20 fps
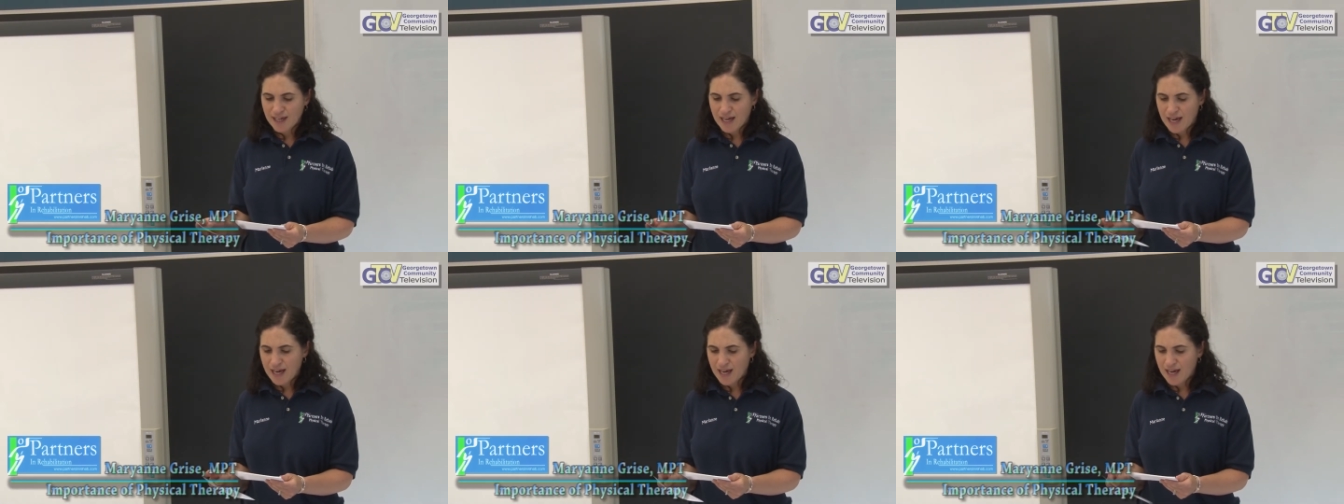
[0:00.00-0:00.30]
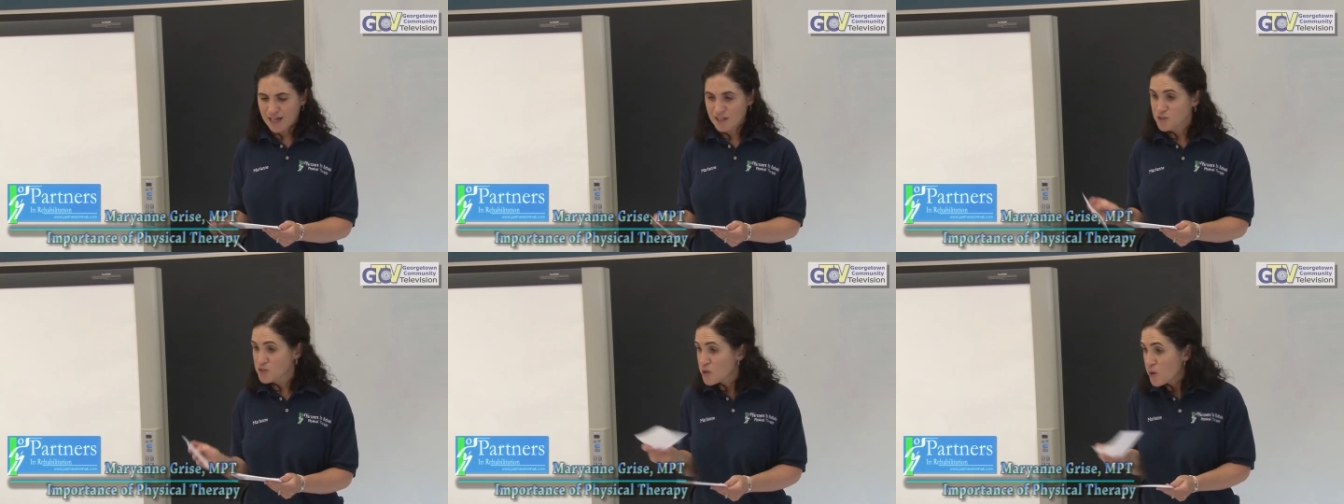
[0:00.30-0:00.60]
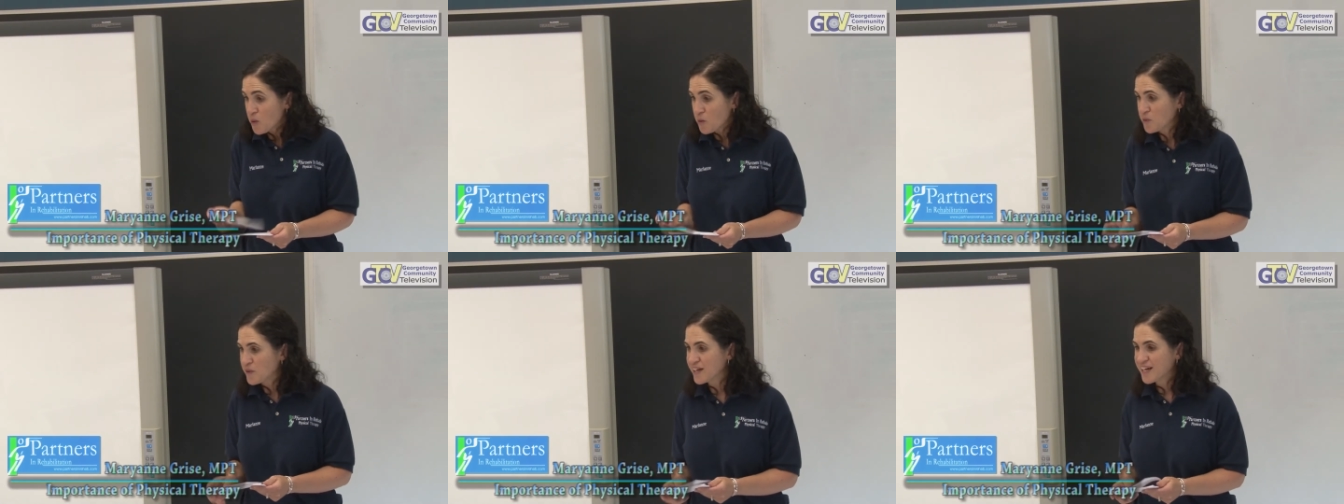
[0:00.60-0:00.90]
Uh,
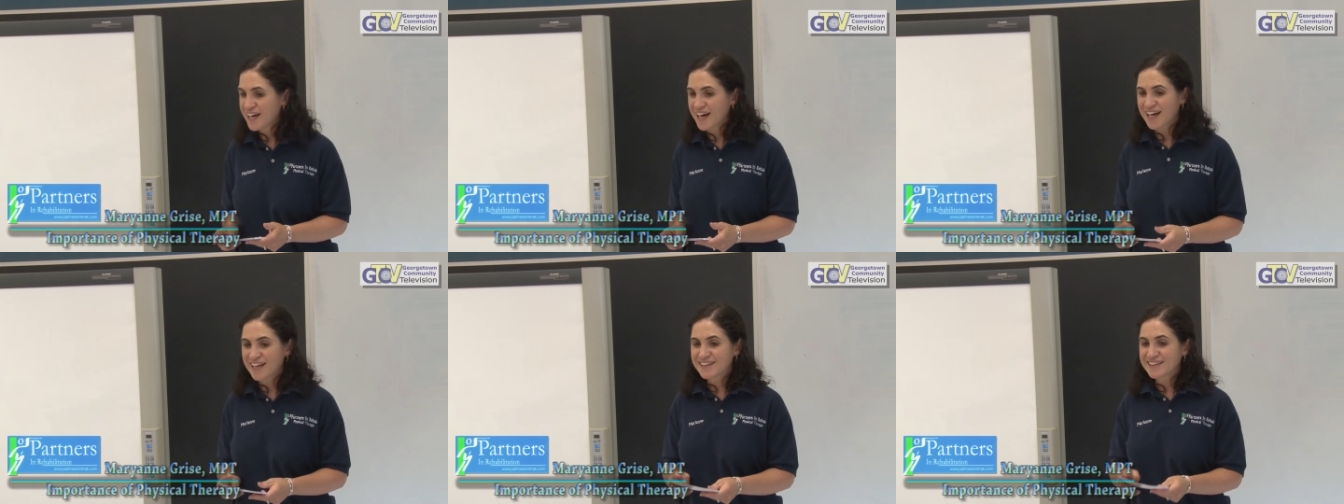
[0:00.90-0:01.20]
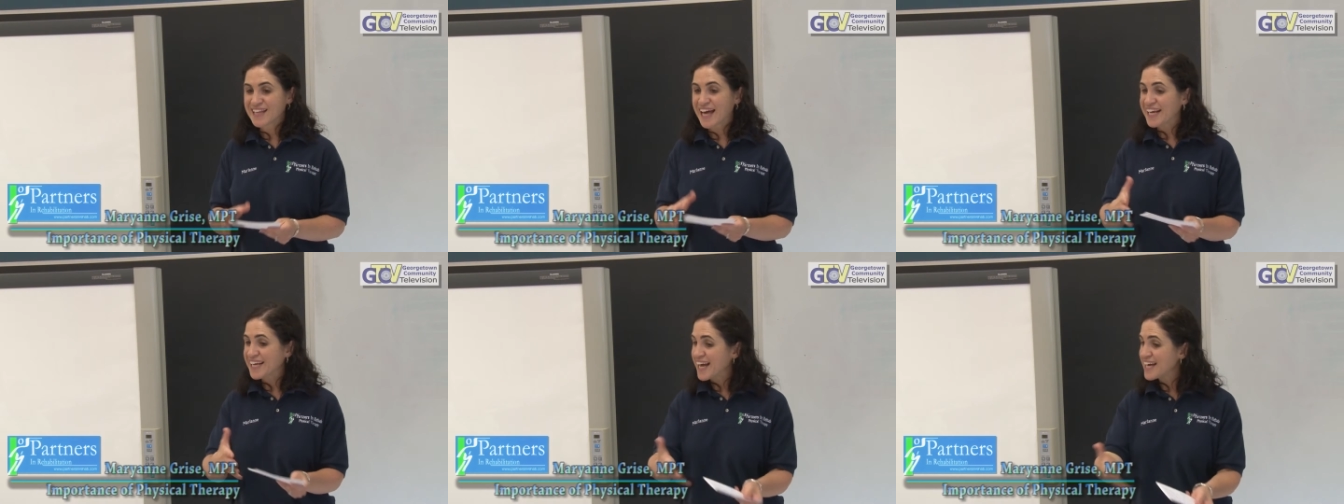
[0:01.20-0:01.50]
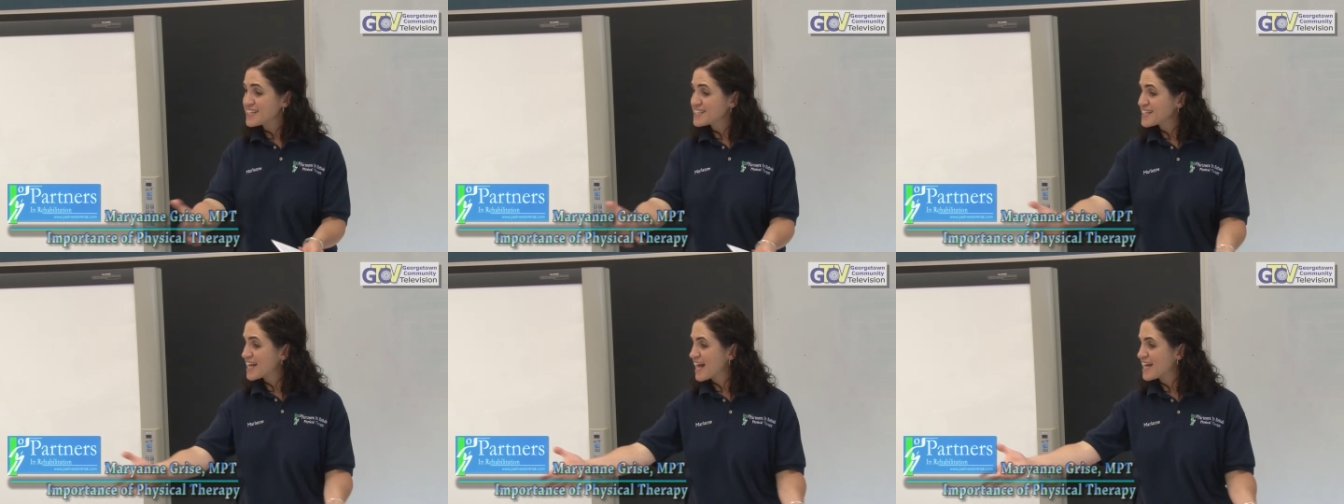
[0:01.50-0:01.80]
so, like
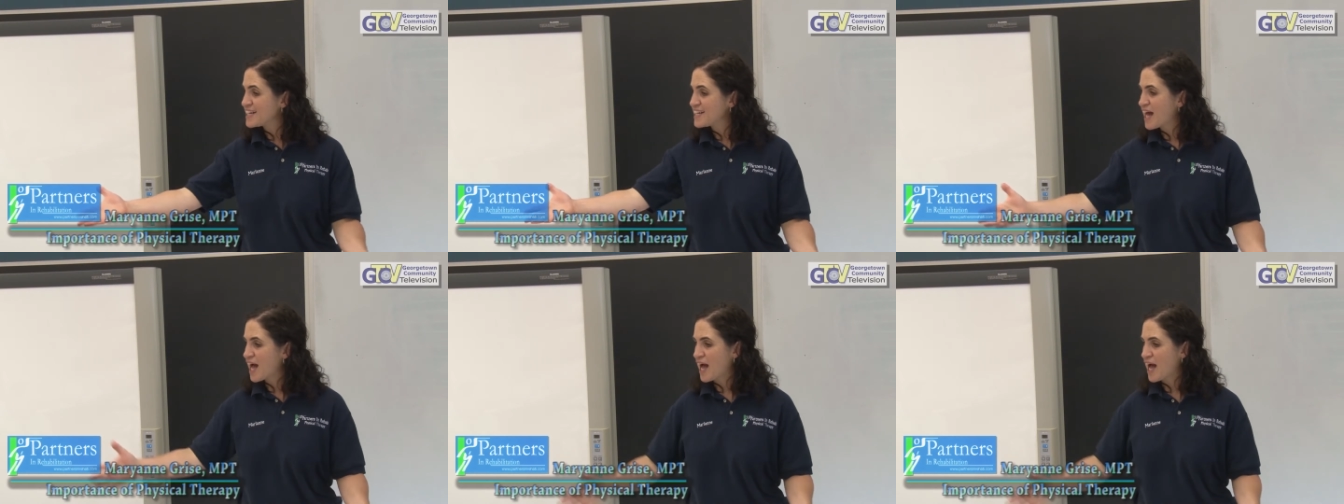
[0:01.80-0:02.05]
I said,